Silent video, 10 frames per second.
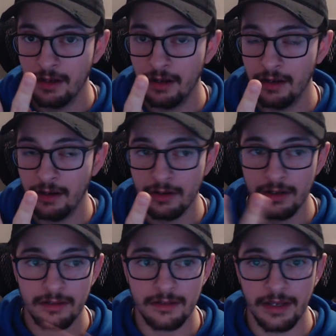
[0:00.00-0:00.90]
uh,
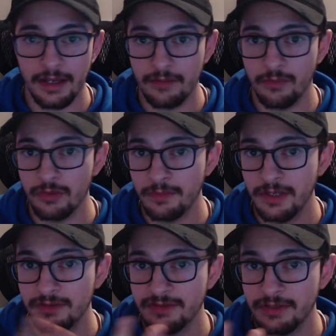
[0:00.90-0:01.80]
are, and we will
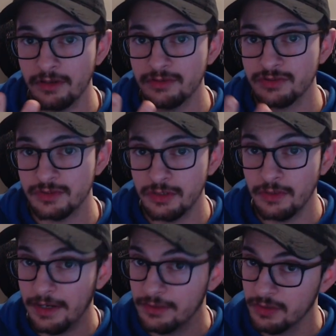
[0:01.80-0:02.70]
be using those with
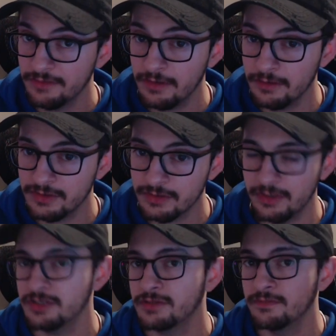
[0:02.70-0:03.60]
two Android phones,
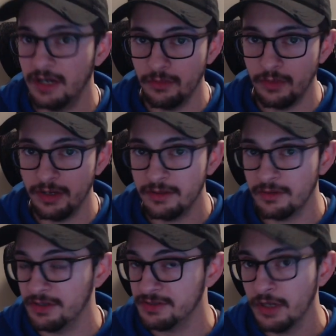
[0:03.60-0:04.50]
which, by the way,
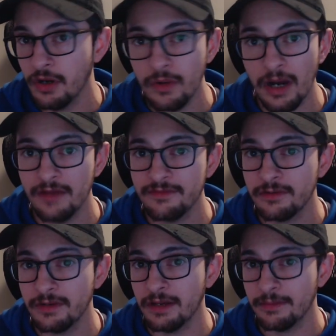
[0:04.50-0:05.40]
there is no
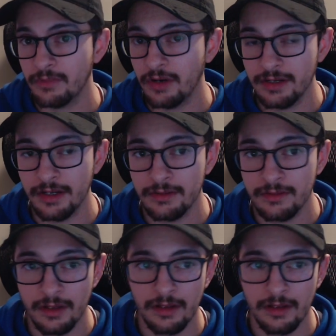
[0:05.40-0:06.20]
iPhone app right now.